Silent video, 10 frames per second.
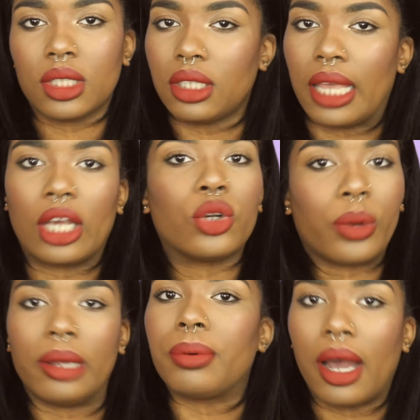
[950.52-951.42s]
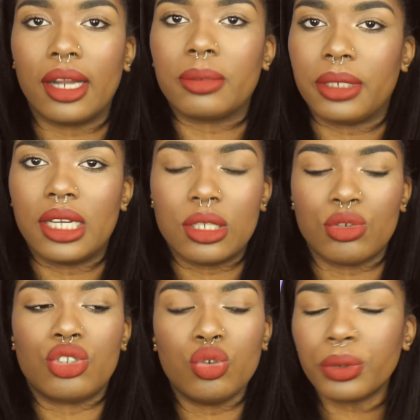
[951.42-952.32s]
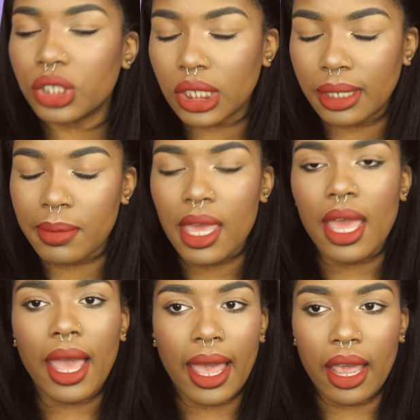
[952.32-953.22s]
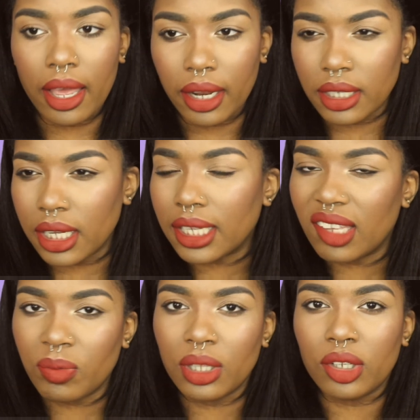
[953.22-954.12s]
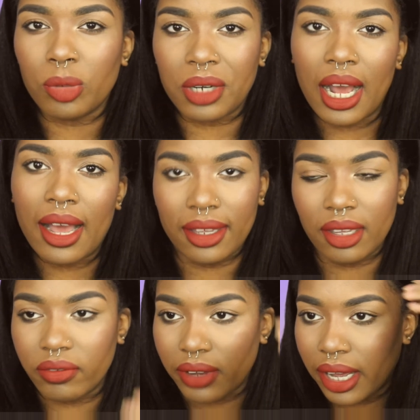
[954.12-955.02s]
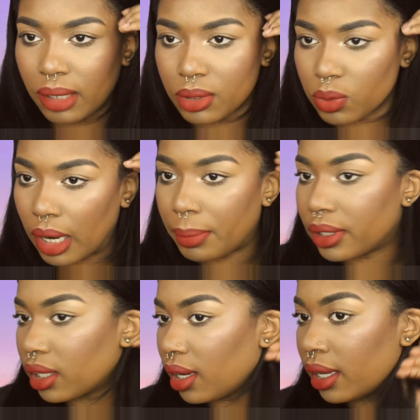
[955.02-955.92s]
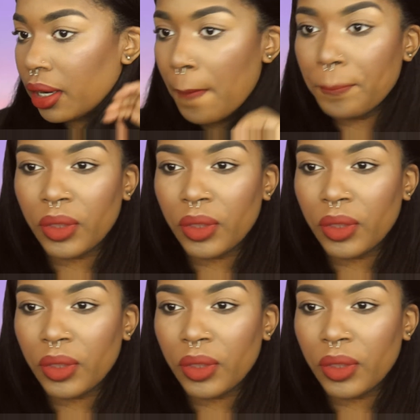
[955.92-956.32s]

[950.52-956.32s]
like a great product, because it was super cheap, and it did give me a little bit of high-end vibes when I put it on.